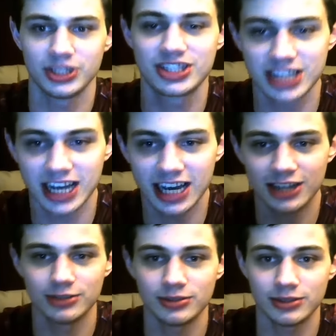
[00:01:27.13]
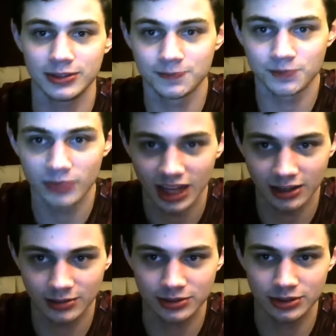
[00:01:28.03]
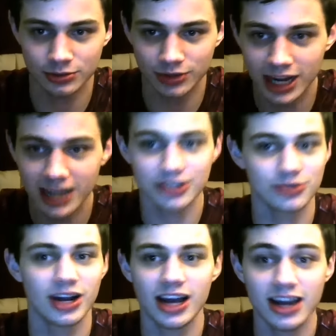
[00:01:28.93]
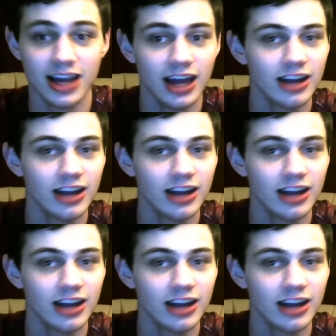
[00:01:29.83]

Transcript: sound, I'm gonna rise right out